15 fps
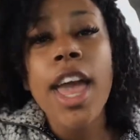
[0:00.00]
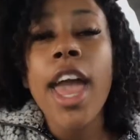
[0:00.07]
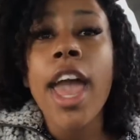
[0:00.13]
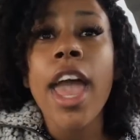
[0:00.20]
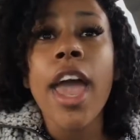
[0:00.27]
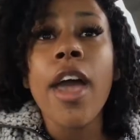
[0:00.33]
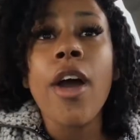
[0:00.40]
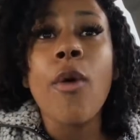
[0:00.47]

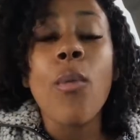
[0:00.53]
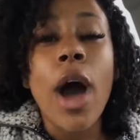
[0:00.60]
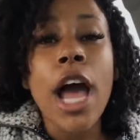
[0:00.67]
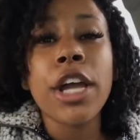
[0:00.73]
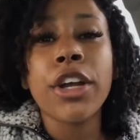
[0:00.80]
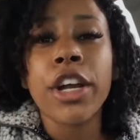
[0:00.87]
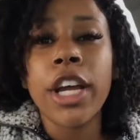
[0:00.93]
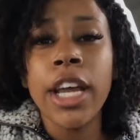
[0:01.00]
and
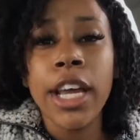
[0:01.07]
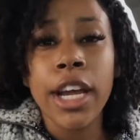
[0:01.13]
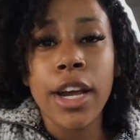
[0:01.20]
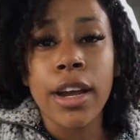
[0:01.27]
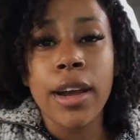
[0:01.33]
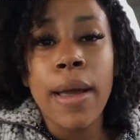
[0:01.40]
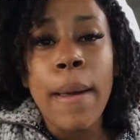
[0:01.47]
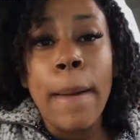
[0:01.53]
why you're
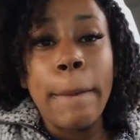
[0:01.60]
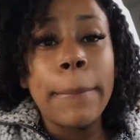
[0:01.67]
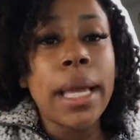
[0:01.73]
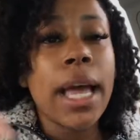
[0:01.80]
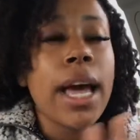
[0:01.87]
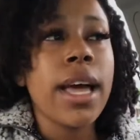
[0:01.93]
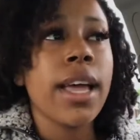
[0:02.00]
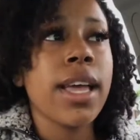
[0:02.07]
here.
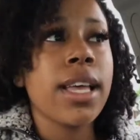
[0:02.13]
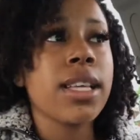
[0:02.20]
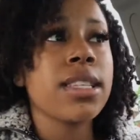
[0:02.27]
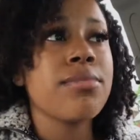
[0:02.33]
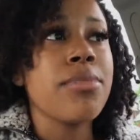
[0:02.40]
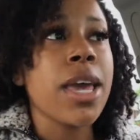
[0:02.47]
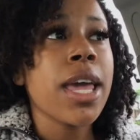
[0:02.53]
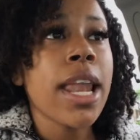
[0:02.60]
Because
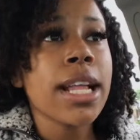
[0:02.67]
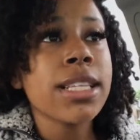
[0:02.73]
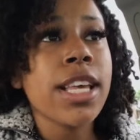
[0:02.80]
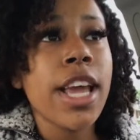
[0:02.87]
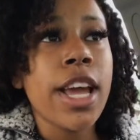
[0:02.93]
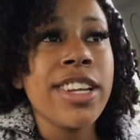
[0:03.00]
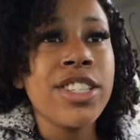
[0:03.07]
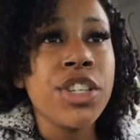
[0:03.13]
being at
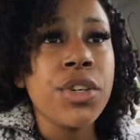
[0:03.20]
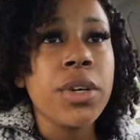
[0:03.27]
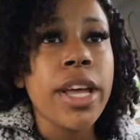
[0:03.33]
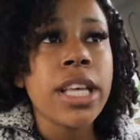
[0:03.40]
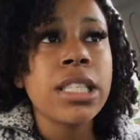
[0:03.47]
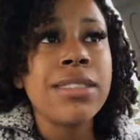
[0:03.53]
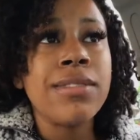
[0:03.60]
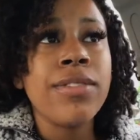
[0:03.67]
TSU,
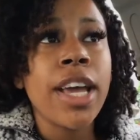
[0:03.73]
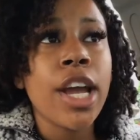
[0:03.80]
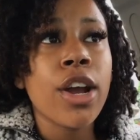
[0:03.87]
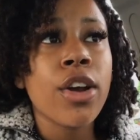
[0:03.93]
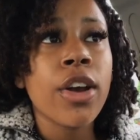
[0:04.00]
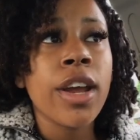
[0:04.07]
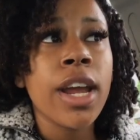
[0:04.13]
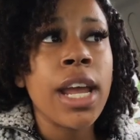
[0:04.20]
it's
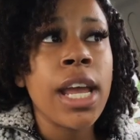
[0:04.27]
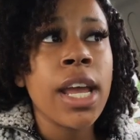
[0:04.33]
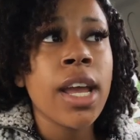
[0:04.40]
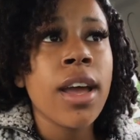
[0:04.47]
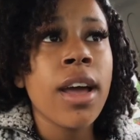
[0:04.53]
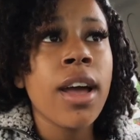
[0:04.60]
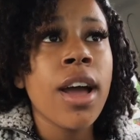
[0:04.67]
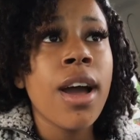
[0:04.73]

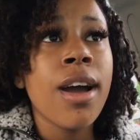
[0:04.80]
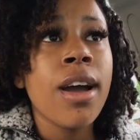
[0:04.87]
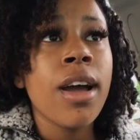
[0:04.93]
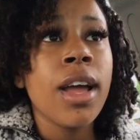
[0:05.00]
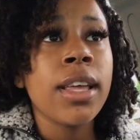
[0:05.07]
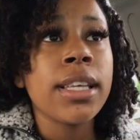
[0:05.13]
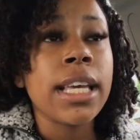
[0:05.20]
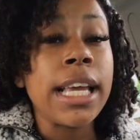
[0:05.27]
very
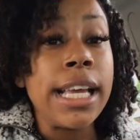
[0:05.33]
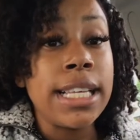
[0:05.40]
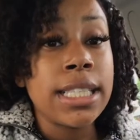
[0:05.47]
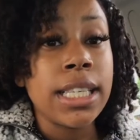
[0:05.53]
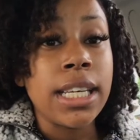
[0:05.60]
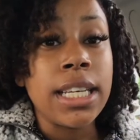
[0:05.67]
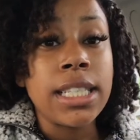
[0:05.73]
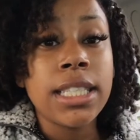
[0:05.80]

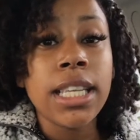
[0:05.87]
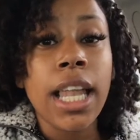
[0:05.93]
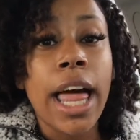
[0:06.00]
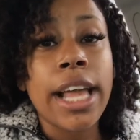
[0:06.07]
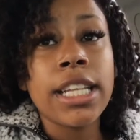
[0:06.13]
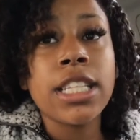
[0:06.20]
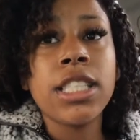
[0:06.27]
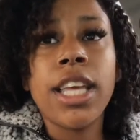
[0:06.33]
easy to,
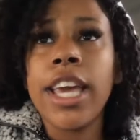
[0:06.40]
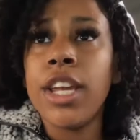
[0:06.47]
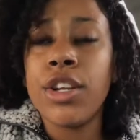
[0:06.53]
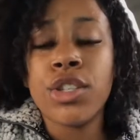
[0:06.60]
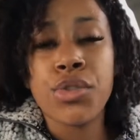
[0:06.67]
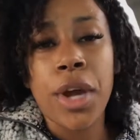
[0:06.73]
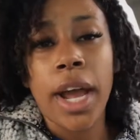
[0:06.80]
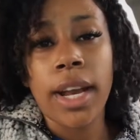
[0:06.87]
like, just get
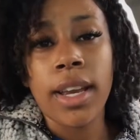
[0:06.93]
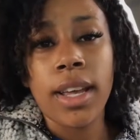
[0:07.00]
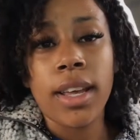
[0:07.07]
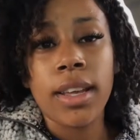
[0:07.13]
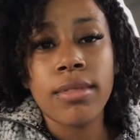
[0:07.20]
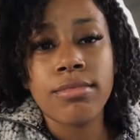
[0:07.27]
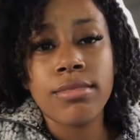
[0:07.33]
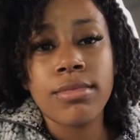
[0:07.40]
distracted.
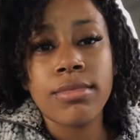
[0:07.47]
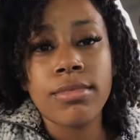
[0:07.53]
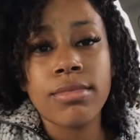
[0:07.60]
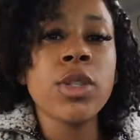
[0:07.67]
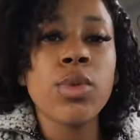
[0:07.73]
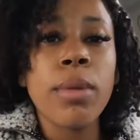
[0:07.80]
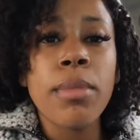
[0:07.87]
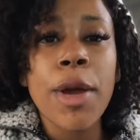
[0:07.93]

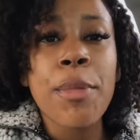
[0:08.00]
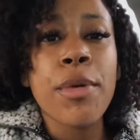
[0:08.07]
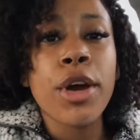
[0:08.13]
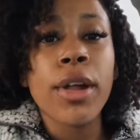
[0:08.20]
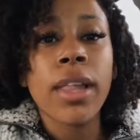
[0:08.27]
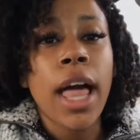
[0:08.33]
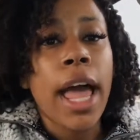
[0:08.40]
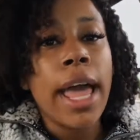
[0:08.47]
Just remember,
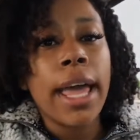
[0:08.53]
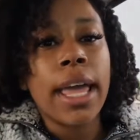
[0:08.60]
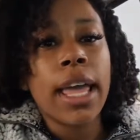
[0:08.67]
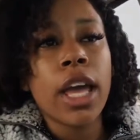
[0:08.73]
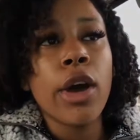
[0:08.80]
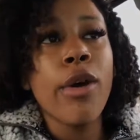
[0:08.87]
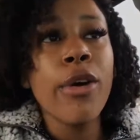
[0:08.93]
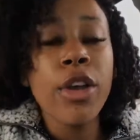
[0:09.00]
like,
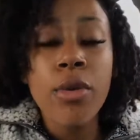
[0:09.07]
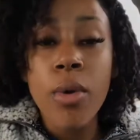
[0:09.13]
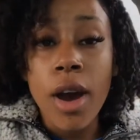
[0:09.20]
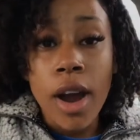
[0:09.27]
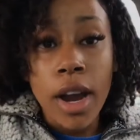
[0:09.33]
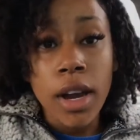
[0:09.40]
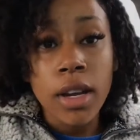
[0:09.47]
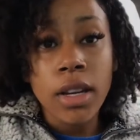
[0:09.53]
who you
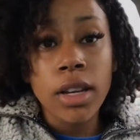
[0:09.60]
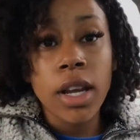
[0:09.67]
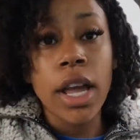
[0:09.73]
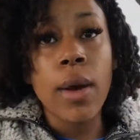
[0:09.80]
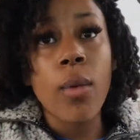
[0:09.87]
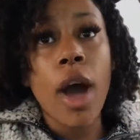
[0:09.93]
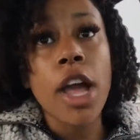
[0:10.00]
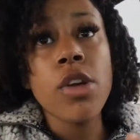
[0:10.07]
are
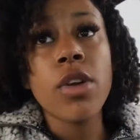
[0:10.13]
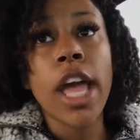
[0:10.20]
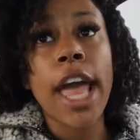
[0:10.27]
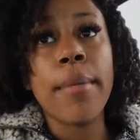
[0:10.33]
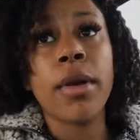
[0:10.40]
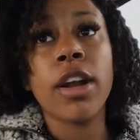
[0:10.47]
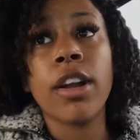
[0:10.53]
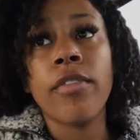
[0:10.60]
and why you
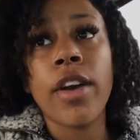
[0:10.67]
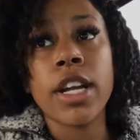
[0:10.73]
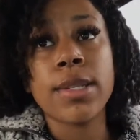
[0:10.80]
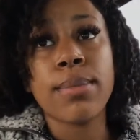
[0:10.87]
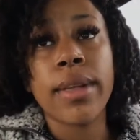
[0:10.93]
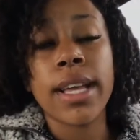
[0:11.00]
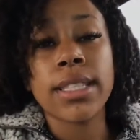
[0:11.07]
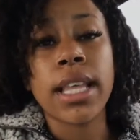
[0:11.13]
came here in the
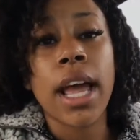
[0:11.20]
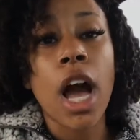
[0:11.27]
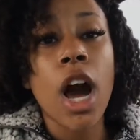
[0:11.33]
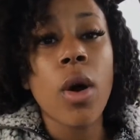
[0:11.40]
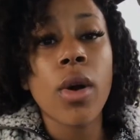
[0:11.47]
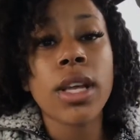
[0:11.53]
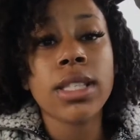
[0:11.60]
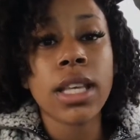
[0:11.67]
first place. Like,
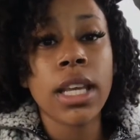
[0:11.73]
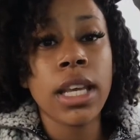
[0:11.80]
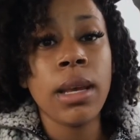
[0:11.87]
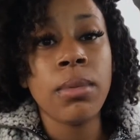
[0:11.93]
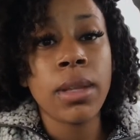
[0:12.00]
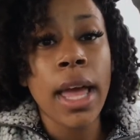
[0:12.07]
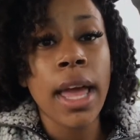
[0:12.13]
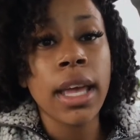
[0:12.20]
always
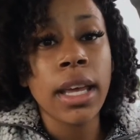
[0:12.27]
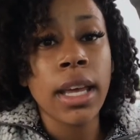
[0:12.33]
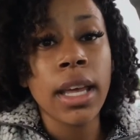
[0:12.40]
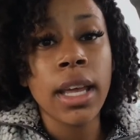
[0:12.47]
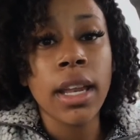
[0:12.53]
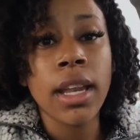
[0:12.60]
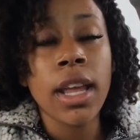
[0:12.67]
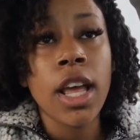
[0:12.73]
keep that
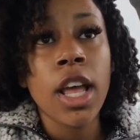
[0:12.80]
in